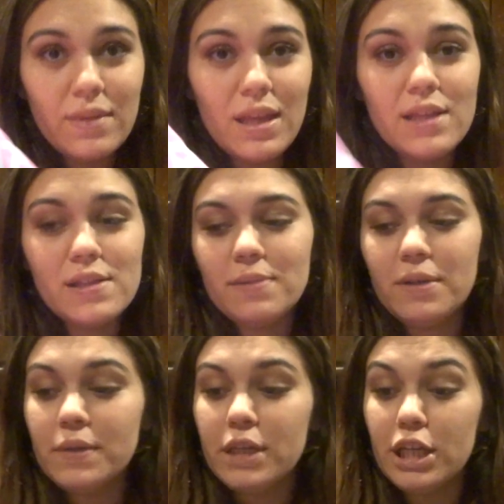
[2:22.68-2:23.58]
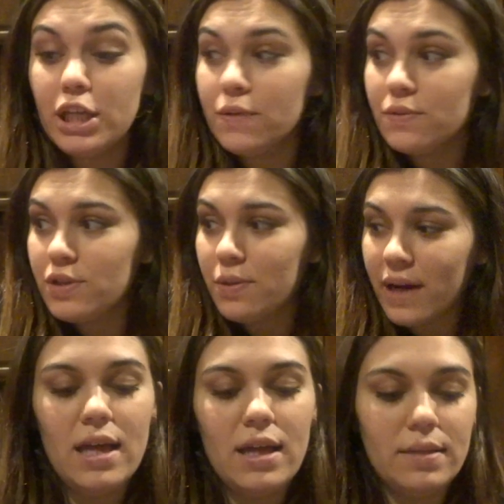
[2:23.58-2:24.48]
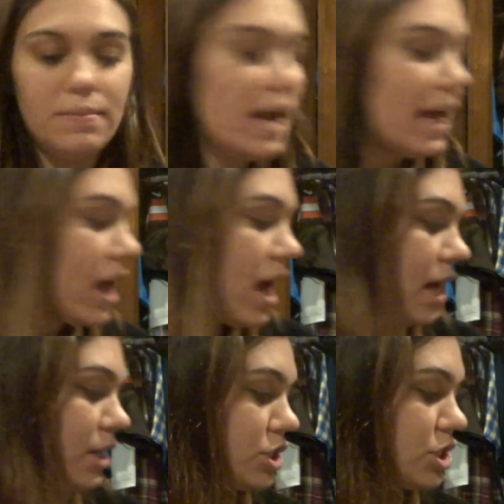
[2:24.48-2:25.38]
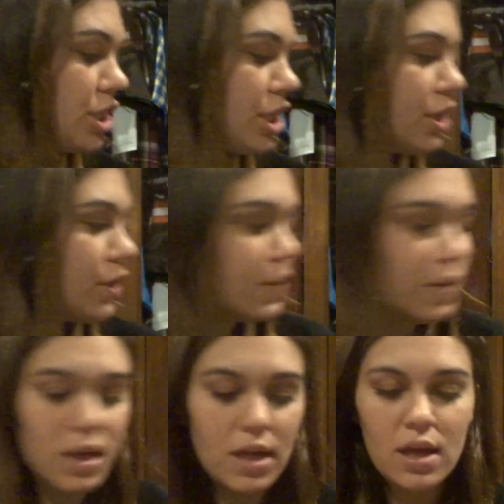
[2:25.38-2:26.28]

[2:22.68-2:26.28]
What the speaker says: this will be really cute to wear. I got two